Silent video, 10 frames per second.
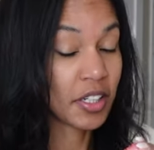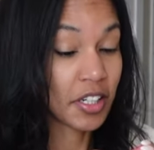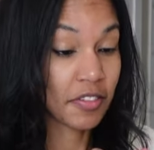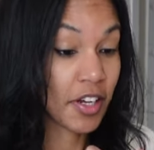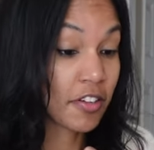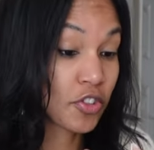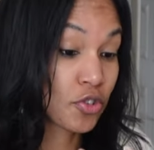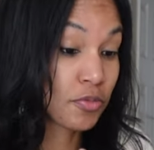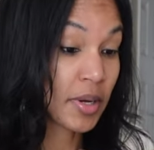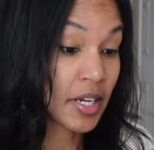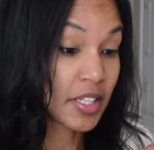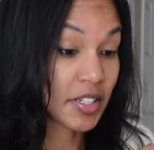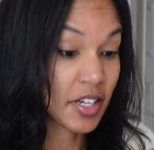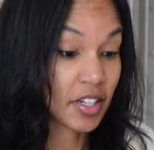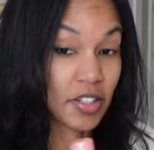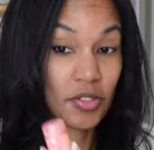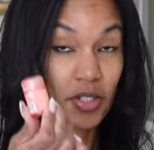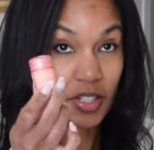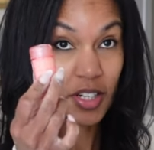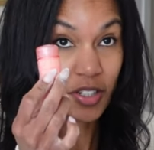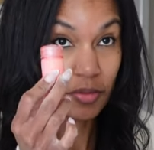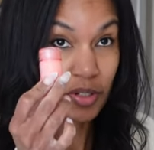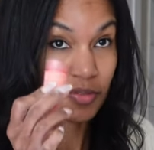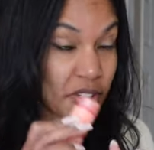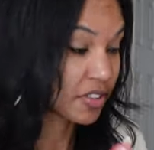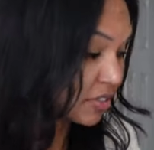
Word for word: if I ever do buy this, I can use this as a refill.